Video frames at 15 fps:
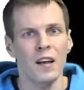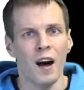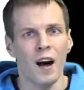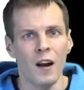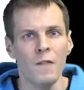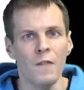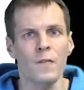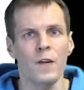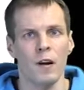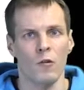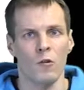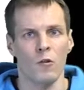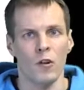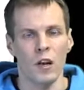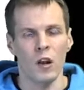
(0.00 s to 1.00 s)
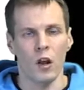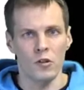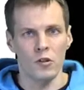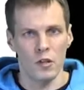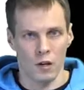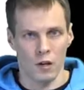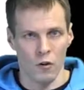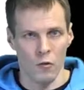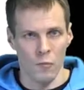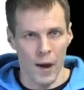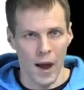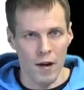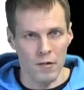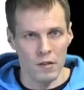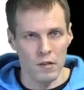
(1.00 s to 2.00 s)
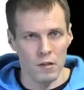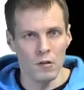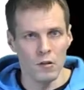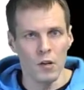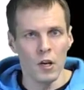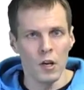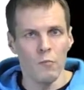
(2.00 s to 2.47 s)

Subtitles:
unfair or illogical comparison